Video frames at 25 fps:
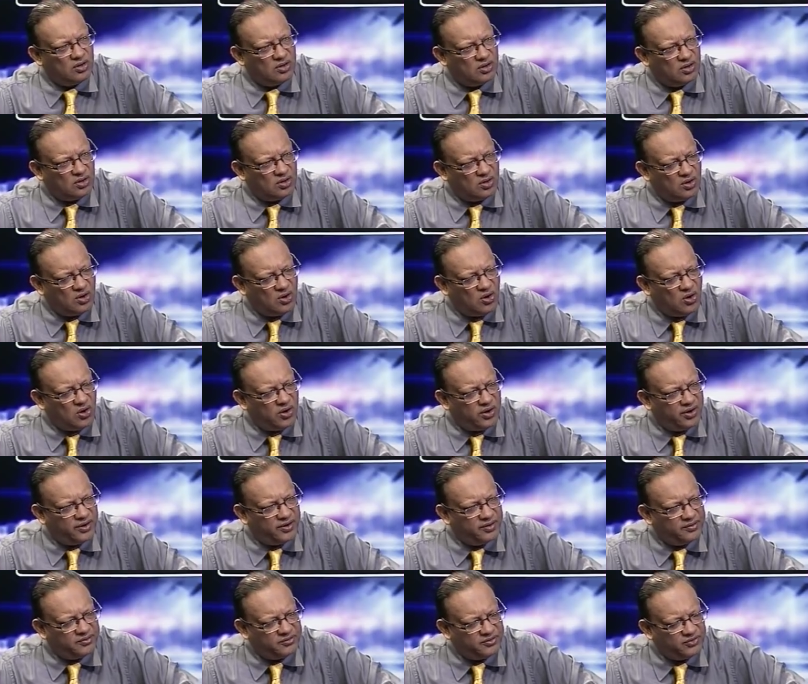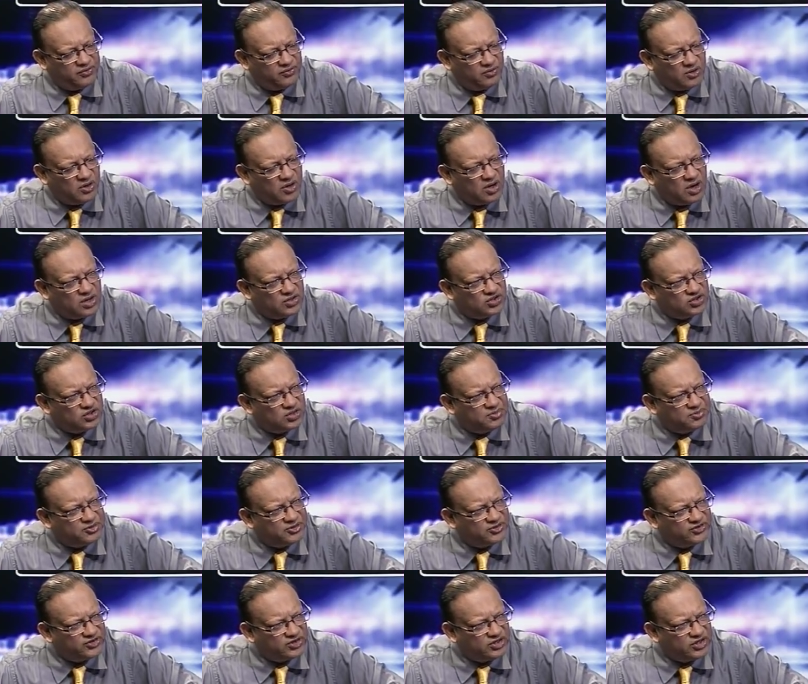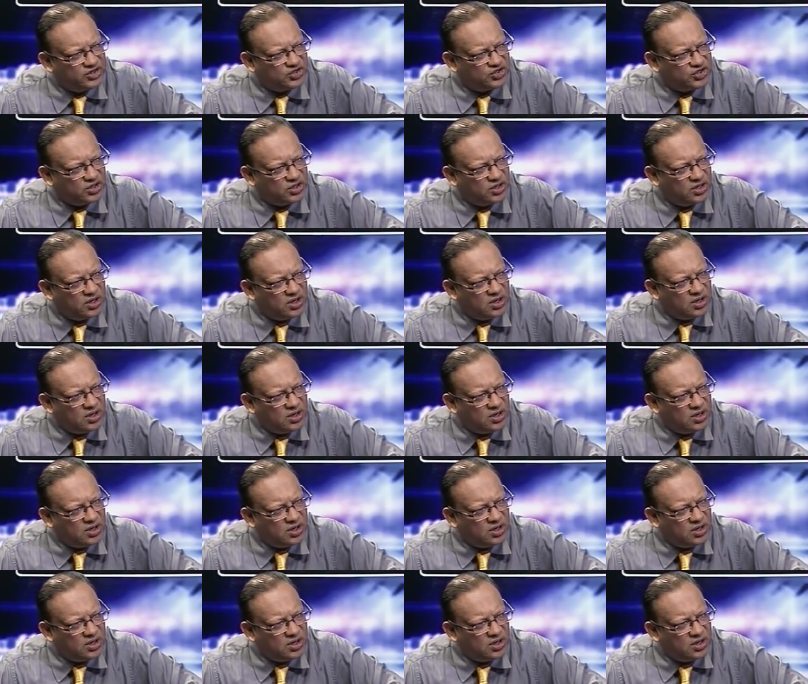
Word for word: you're a lawyer. I just want to ask the procedure.